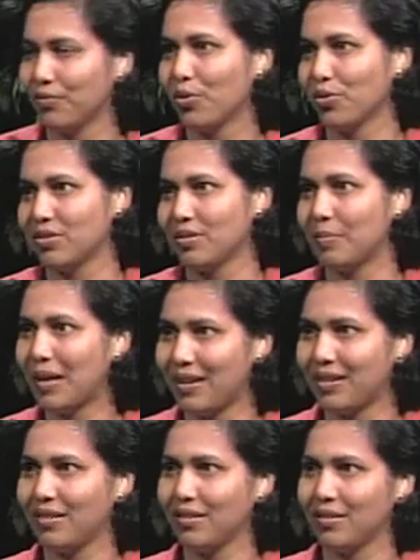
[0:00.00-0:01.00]
of course, the
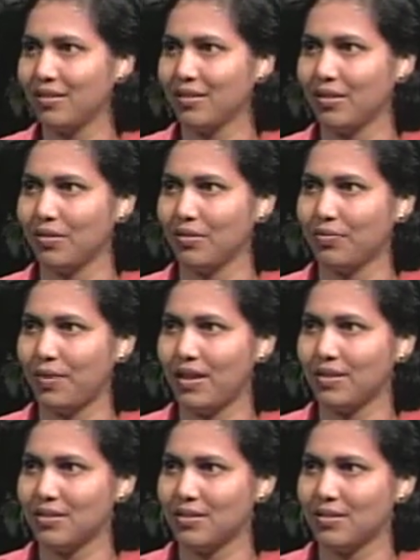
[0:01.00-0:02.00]
planning uh, mm-hmm.
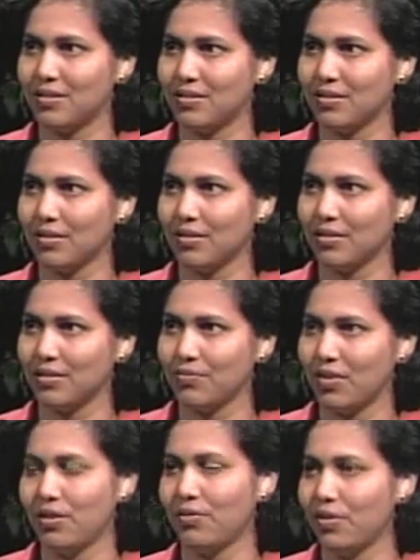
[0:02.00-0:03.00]
phase is uh, is
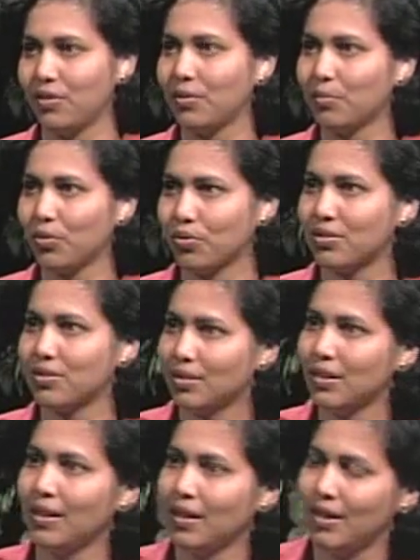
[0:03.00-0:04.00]
very very important.
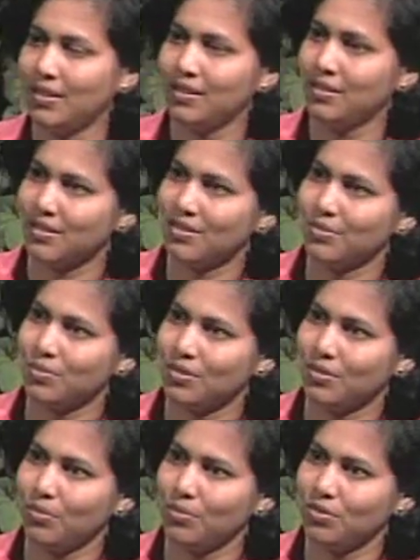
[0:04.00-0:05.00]
I think this is
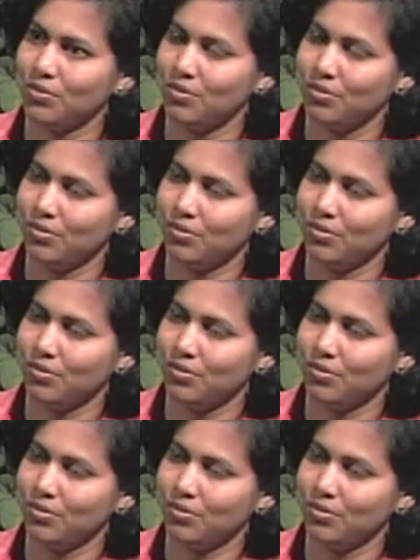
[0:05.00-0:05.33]
what they want to